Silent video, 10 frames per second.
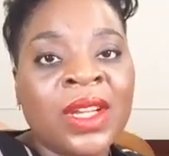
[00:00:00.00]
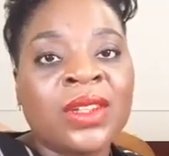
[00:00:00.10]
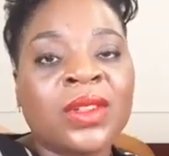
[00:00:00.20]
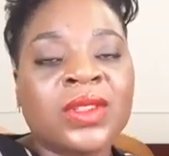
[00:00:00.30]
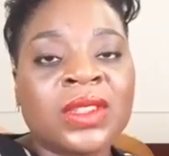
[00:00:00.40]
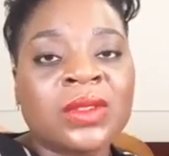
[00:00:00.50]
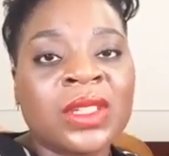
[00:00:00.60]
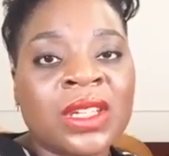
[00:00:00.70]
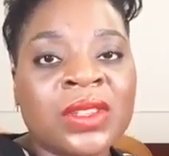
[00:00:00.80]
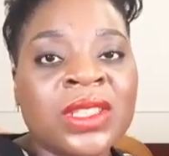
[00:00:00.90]
not just to
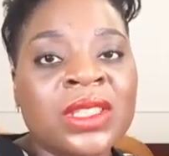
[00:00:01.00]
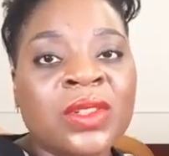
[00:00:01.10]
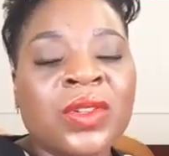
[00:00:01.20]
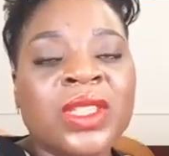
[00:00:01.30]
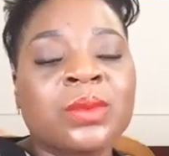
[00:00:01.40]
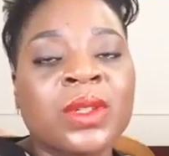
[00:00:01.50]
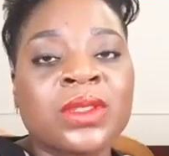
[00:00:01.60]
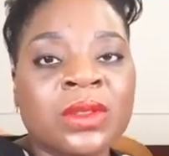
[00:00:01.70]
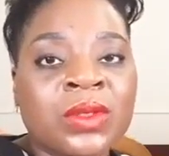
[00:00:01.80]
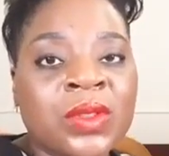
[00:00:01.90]
increase in knowledge, but to
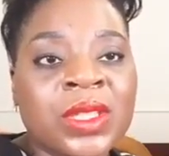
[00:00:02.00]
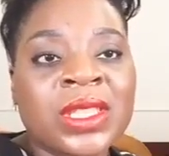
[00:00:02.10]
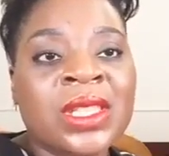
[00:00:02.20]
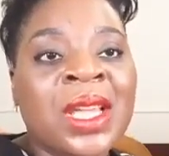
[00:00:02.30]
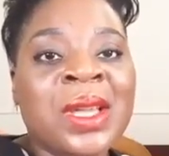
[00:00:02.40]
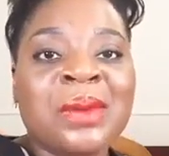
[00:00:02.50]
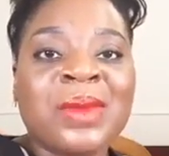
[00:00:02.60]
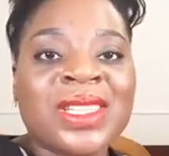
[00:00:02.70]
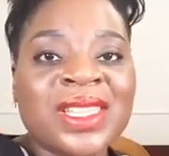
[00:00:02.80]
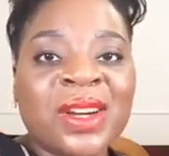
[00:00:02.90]
increase
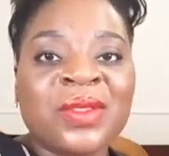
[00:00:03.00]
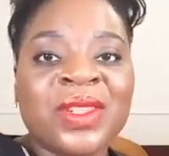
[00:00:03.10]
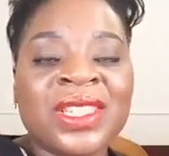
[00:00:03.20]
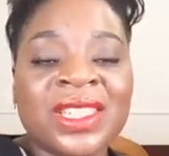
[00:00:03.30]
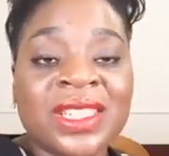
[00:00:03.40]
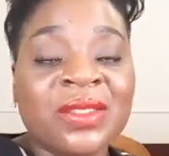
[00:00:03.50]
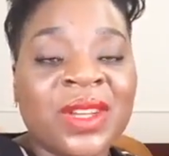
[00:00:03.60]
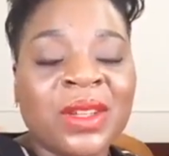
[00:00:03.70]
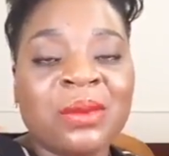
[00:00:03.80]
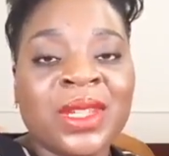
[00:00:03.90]
myself in
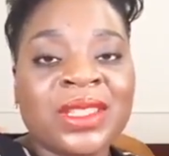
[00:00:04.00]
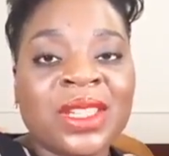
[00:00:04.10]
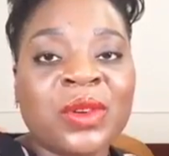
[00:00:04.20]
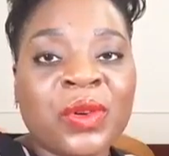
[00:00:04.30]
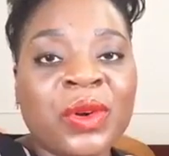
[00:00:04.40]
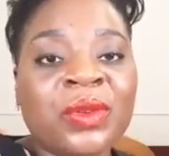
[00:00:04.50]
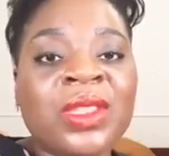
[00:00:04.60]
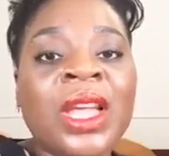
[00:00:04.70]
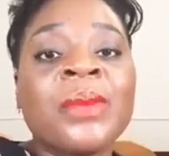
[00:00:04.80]
development and growth.